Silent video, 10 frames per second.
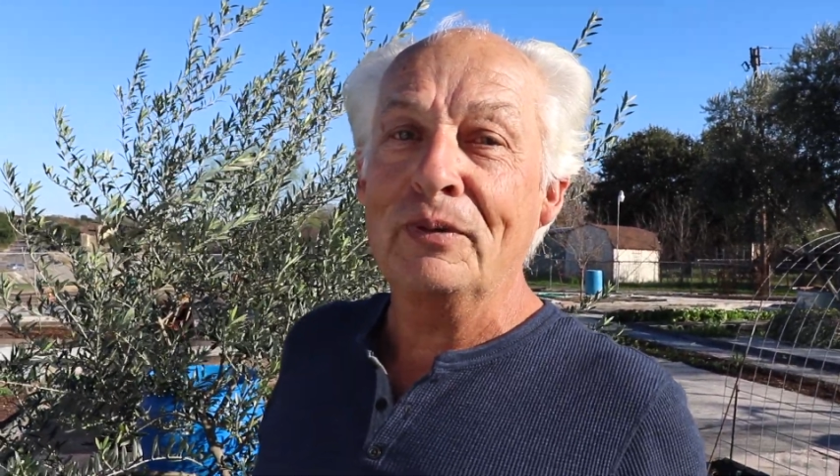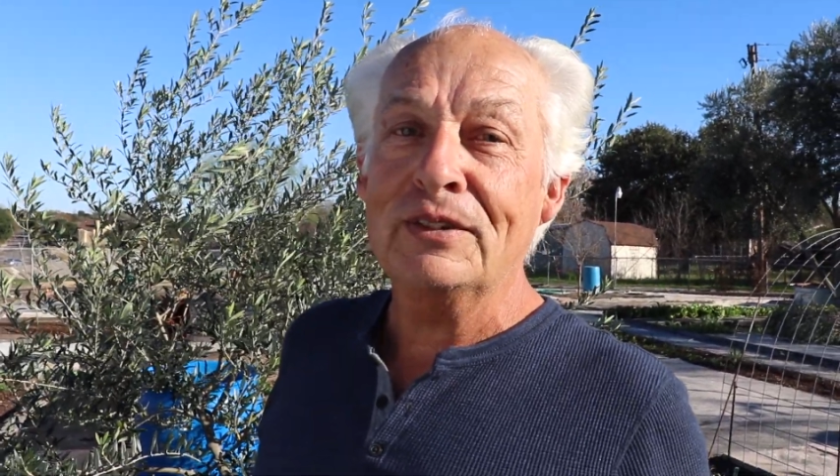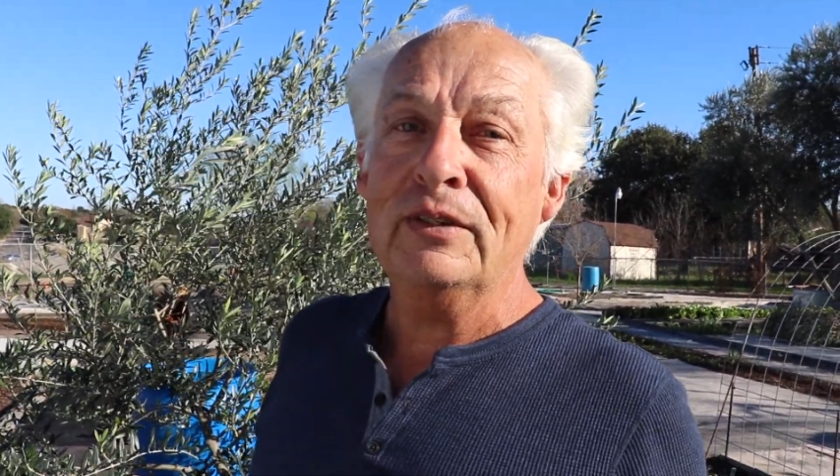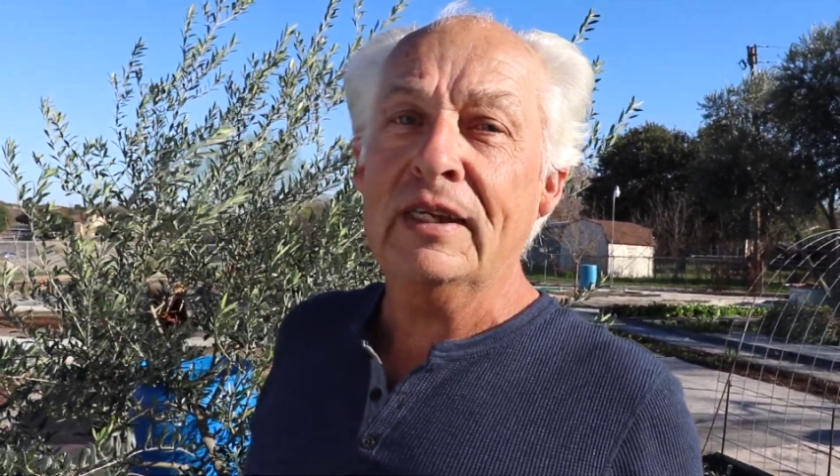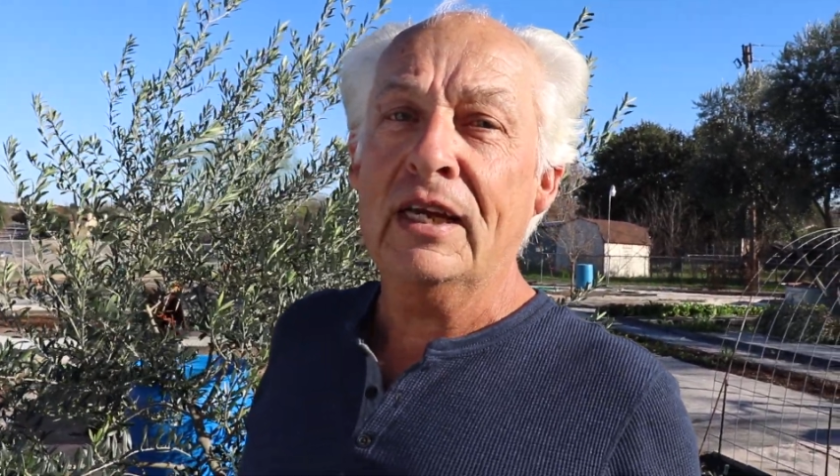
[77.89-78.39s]
and
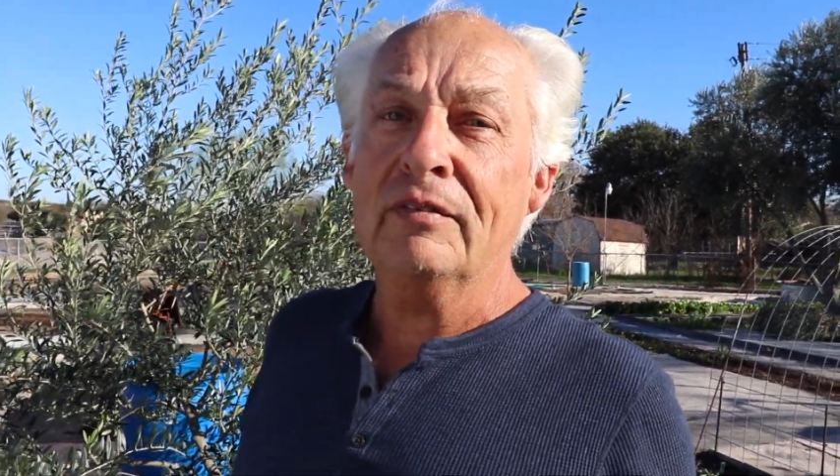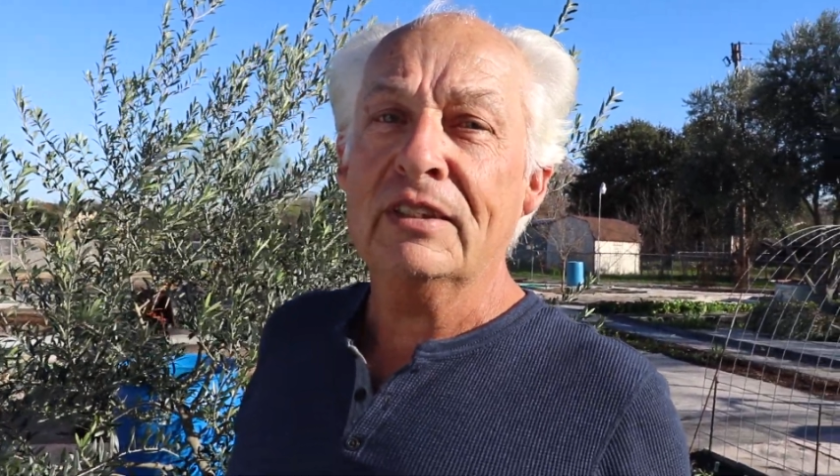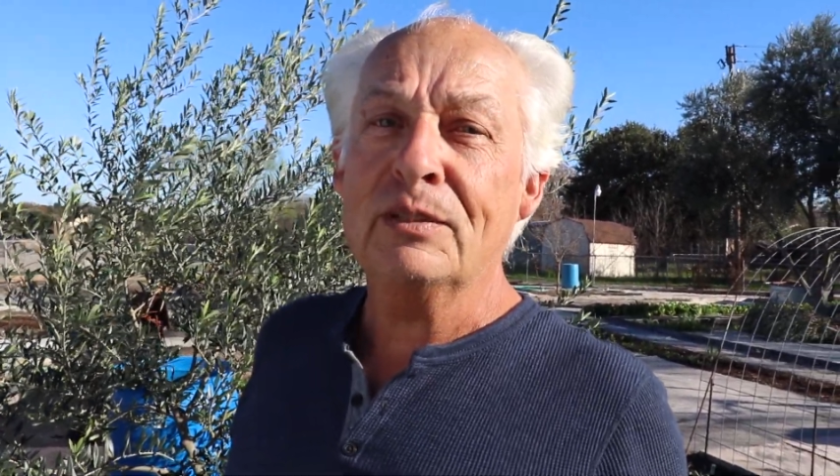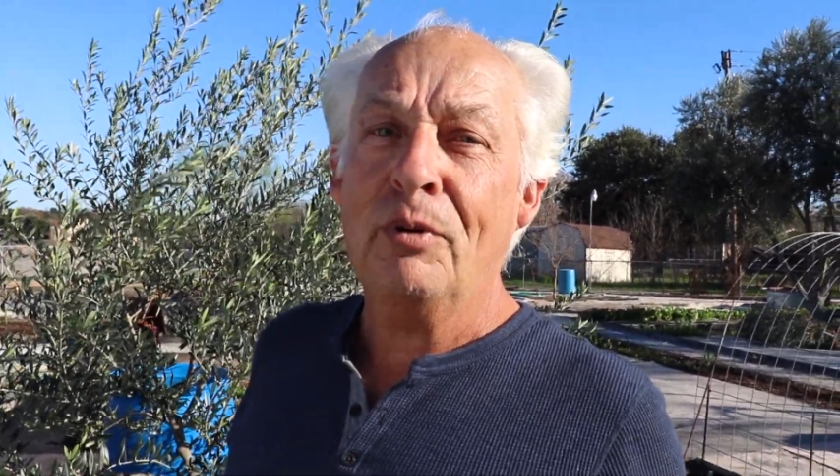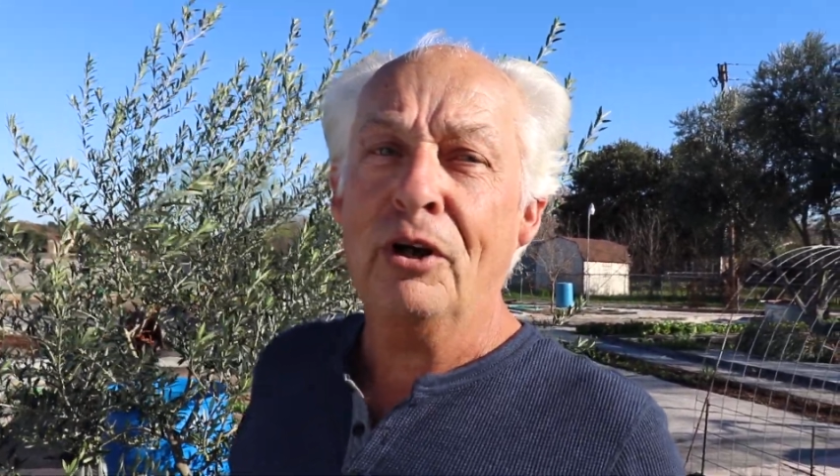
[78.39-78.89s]
so he kind of
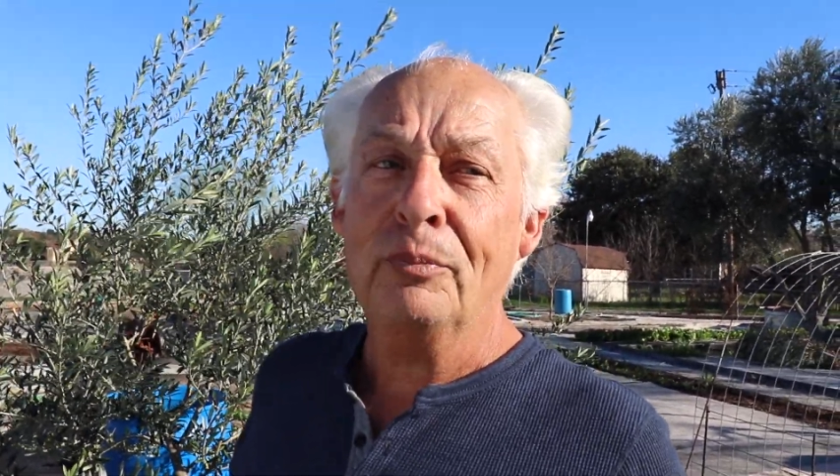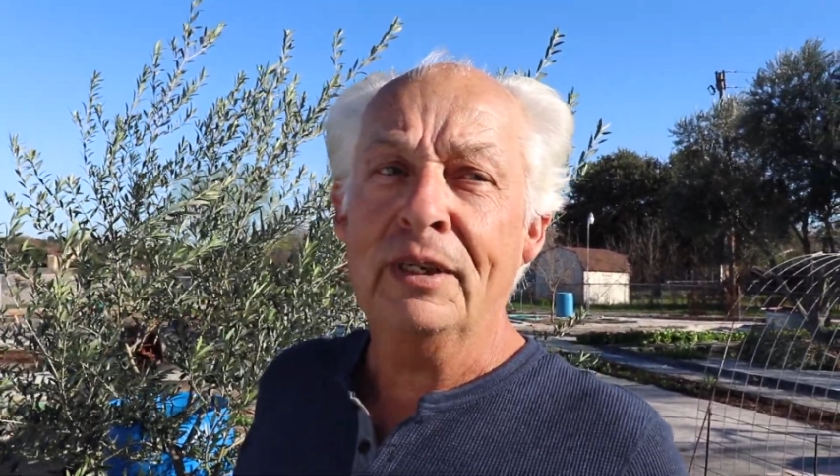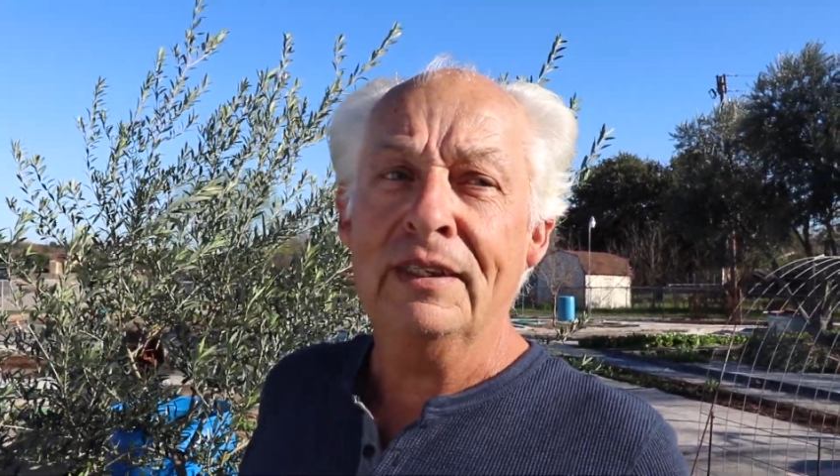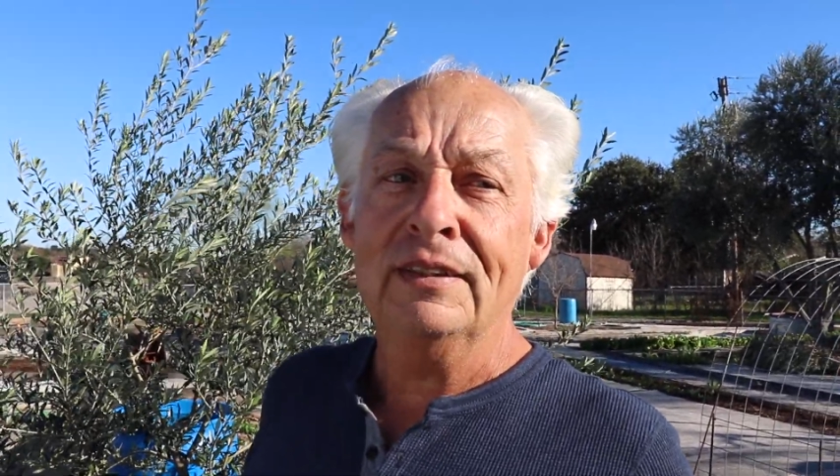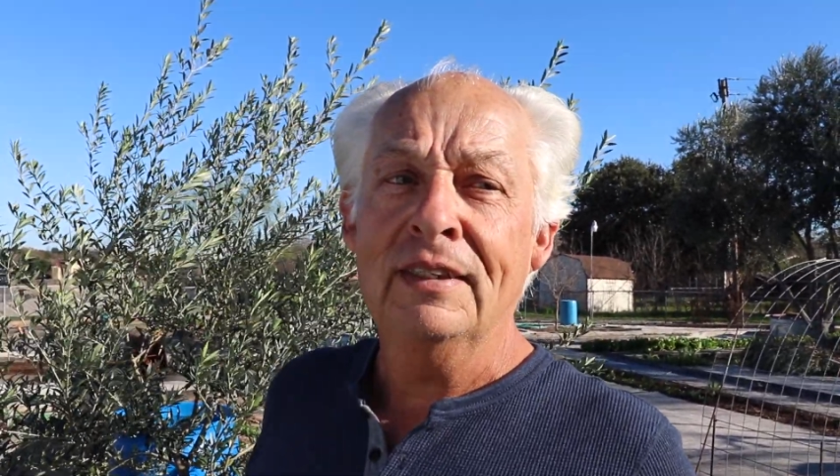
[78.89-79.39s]
inspired
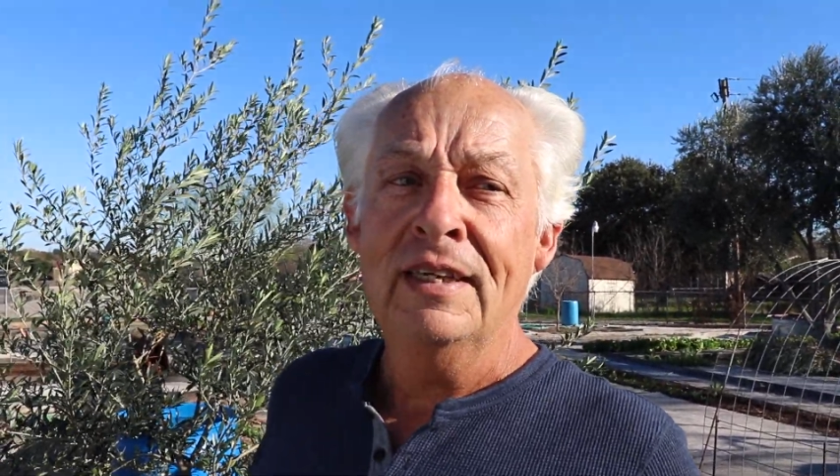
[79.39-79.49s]
me. And